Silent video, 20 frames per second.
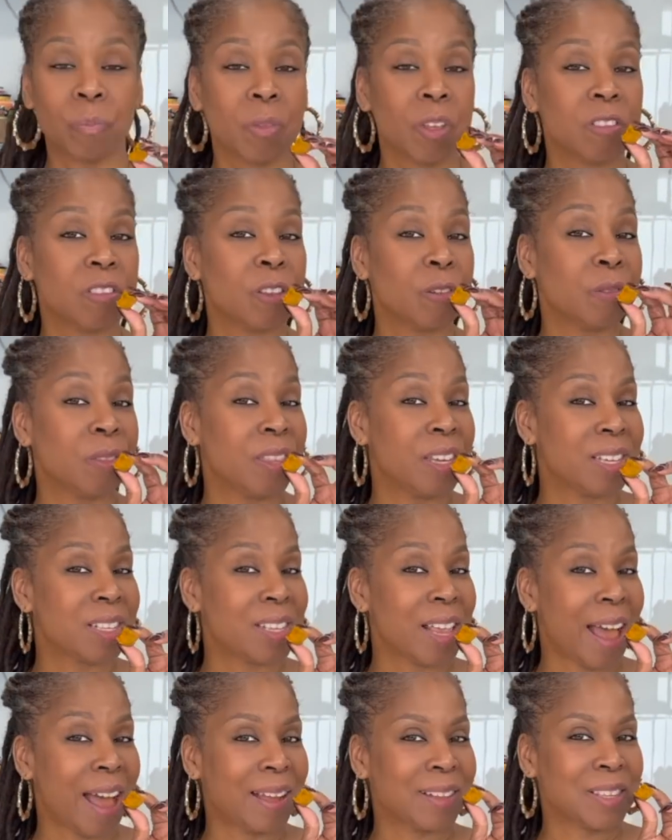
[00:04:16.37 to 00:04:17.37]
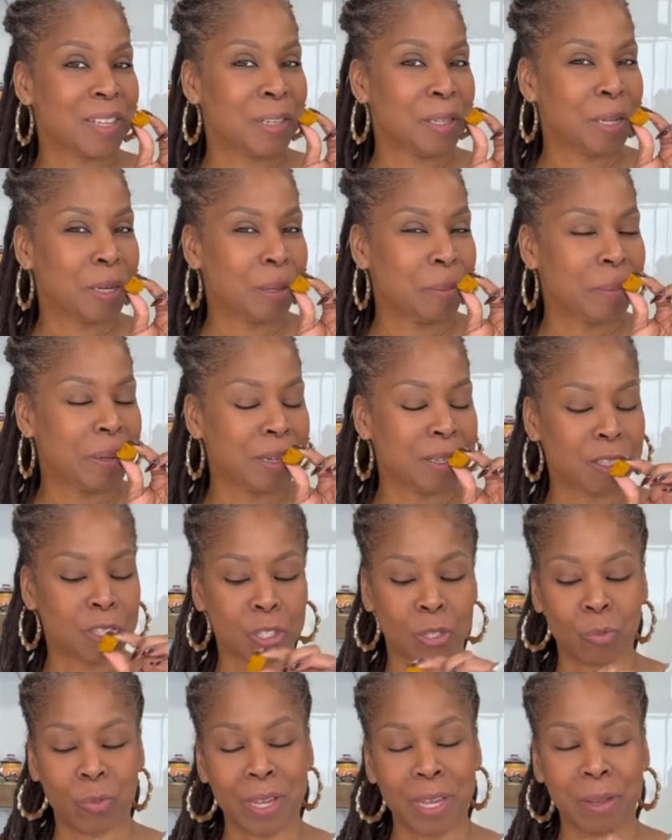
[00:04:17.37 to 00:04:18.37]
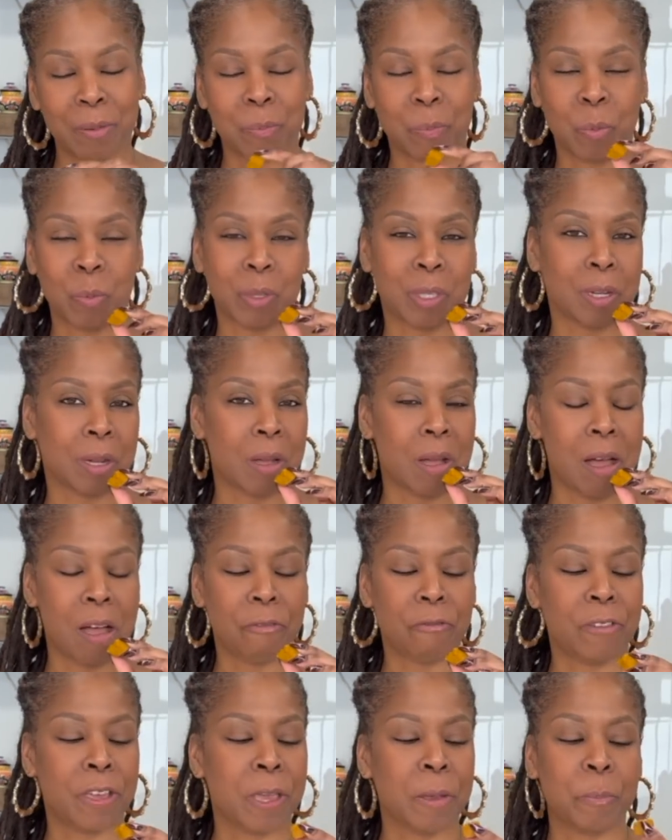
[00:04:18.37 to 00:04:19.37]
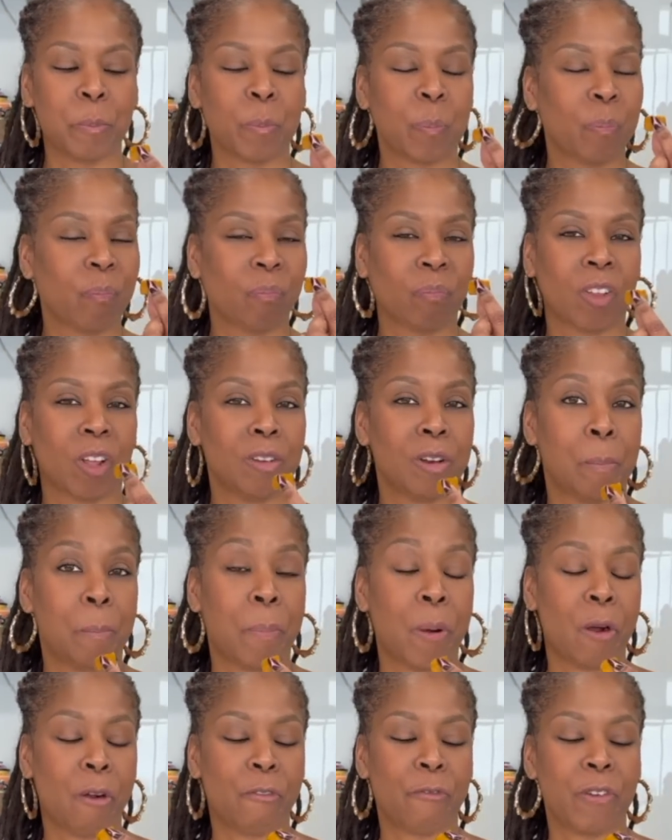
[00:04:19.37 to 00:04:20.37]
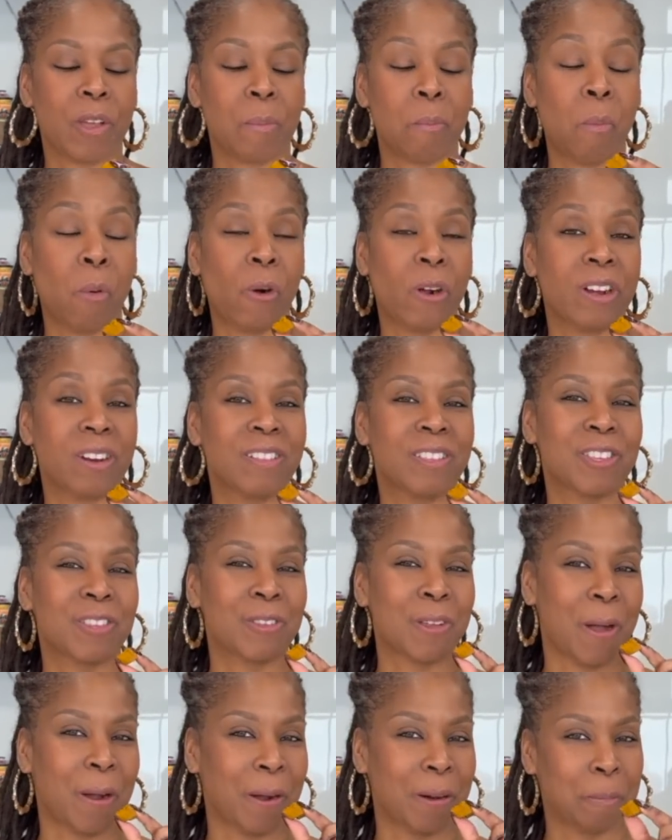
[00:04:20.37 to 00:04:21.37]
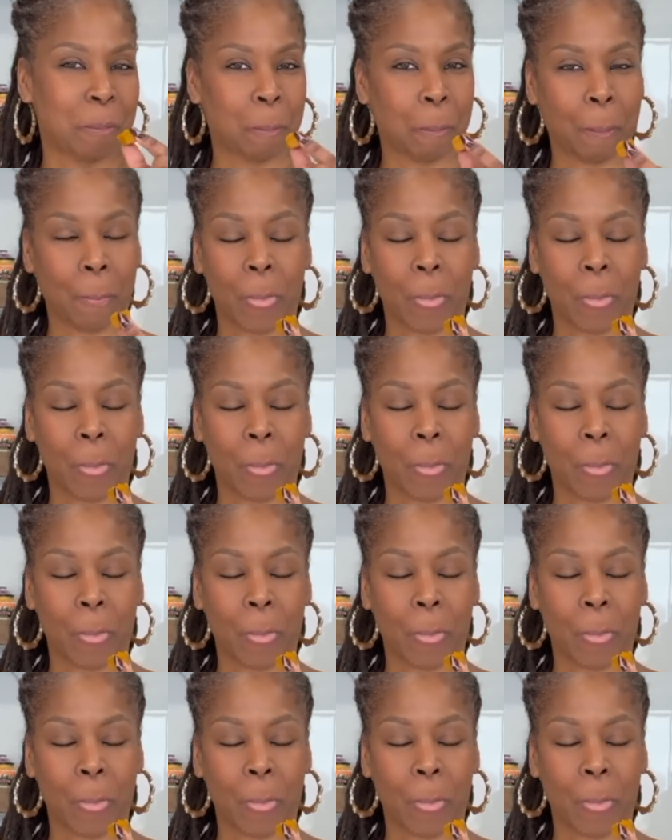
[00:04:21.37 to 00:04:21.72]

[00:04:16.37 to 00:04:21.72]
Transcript: So this adds a little bit of sweet with the coffee, the perfect morning start.